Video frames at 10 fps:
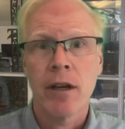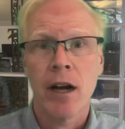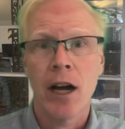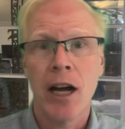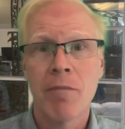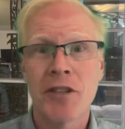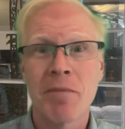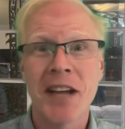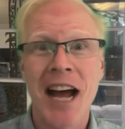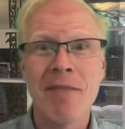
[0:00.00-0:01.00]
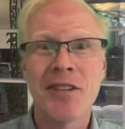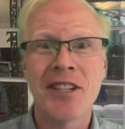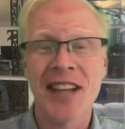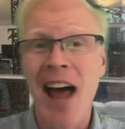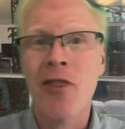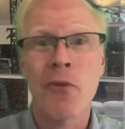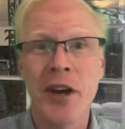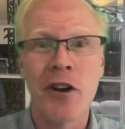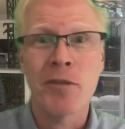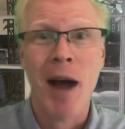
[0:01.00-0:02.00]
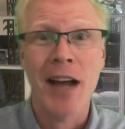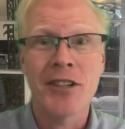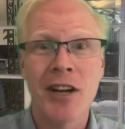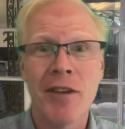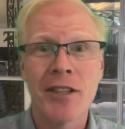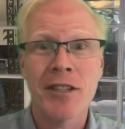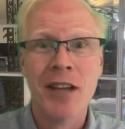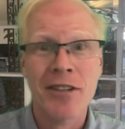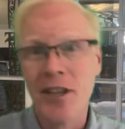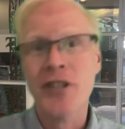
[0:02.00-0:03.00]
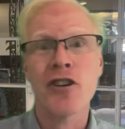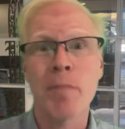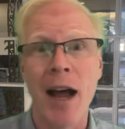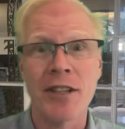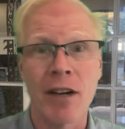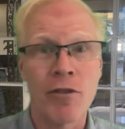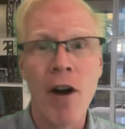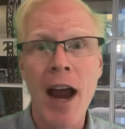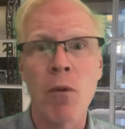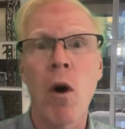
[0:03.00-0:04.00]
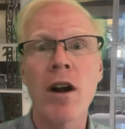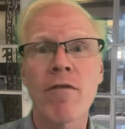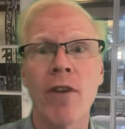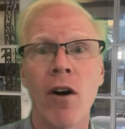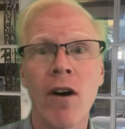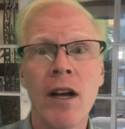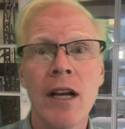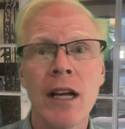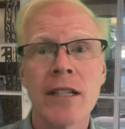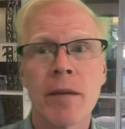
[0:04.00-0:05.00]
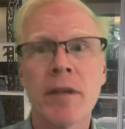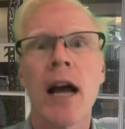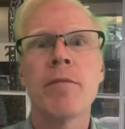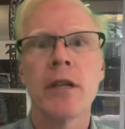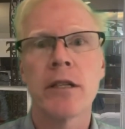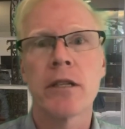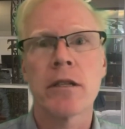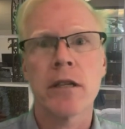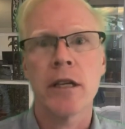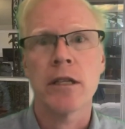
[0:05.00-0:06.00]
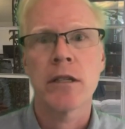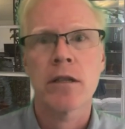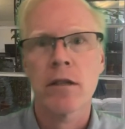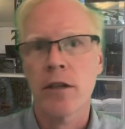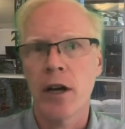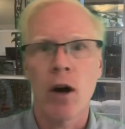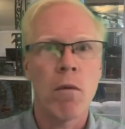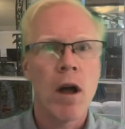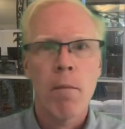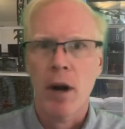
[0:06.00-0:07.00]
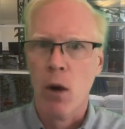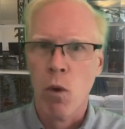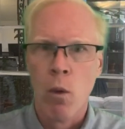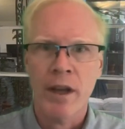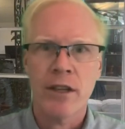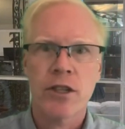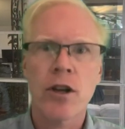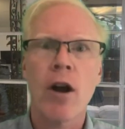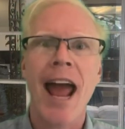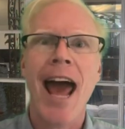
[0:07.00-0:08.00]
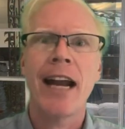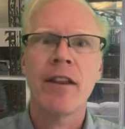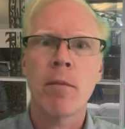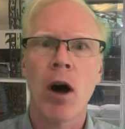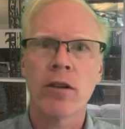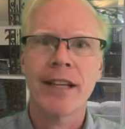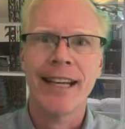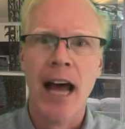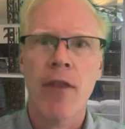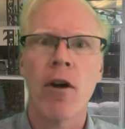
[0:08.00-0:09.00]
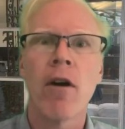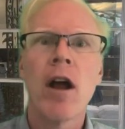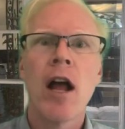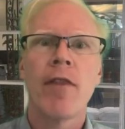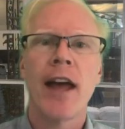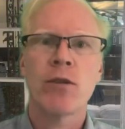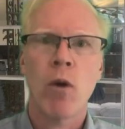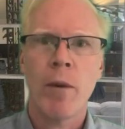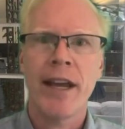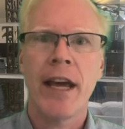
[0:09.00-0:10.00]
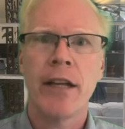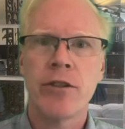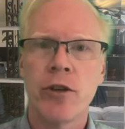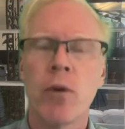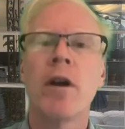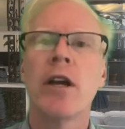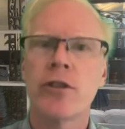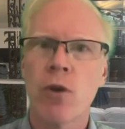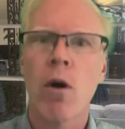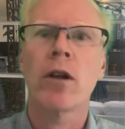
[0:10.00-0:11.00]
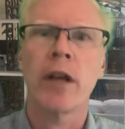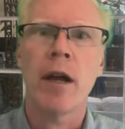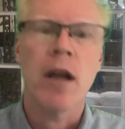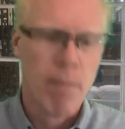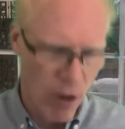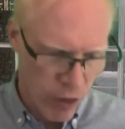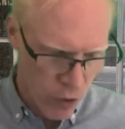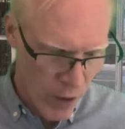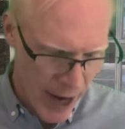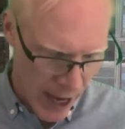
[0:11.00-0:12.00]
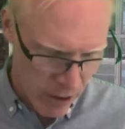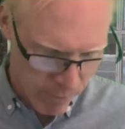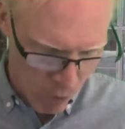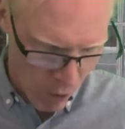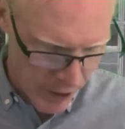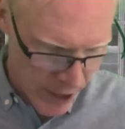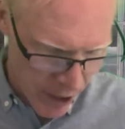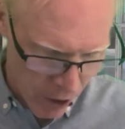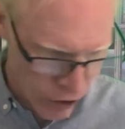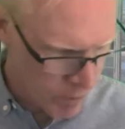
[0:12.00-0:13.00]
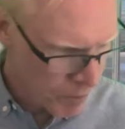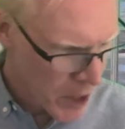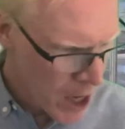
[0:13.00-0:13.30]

Um, sometimes it's not three years positive; it's uh, six years positive. Great, wonderful. Sometimes it's it's you know, but when we start adding them all together, that's when we get into historically about three out of four years.